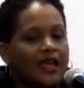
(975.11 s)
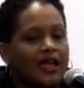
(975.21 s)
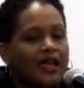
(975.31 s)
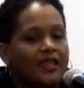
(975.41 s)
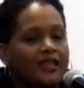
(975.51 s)

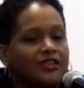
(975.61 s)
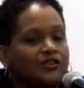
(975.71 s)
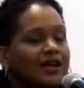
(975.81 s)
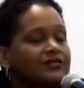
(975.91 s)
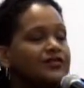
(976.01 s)
and then you
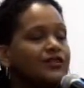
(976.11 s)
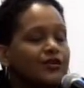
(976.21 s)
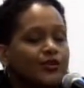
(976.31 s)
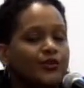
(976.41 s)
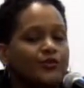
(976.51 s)
have to
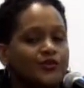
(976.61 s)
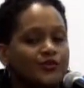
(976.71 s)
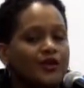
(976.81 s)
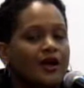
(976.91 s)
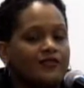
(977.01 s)
go
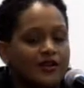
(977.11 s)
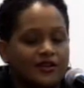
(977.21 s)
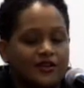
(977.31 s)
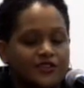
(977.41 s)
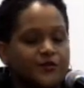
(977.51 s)
through
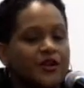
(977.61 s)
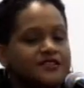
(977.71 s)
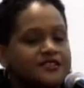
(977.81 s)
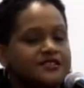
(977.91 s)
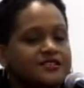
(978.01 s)
various
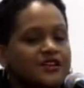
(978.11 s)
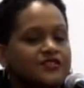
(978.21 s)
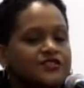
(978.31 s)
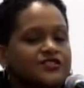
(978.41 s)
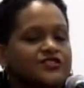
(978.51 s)
processes of
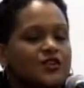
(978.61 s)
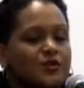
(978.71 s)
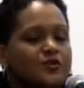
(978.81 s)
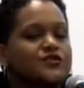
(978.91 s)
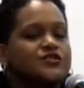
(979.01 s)

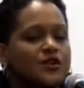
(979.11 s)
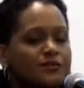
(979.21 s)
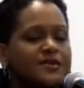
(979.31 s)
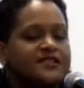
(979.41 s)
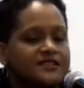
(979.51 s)

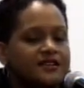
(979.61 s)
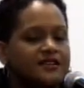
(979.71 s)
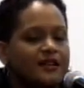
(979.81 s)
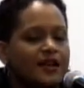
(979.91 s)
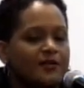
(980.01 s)

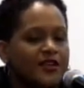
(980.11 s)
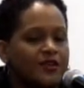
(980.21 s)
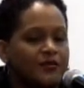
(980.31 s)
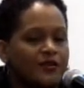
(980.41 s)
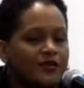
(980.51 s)
submitting a
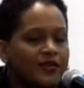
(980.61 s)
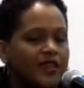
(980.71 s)
paper.